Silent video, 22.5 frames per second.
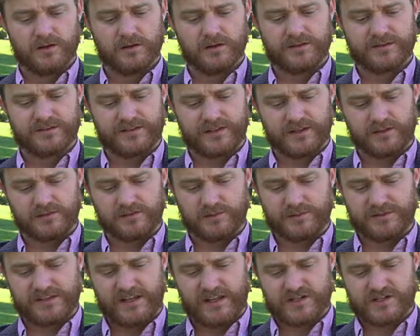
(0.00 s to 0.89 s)
Still,
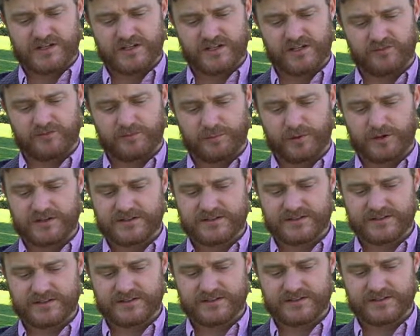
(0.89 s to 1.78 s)
limitation of a
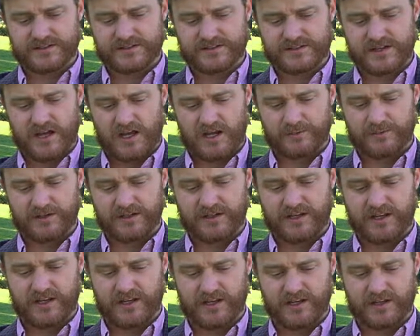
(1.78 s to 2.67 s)
person's autonomy
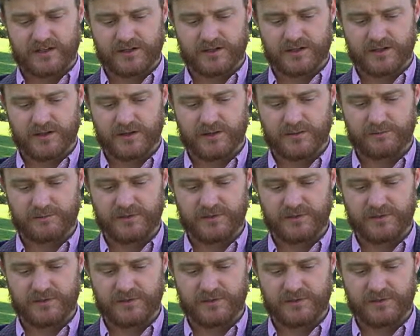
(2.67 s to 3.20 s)
can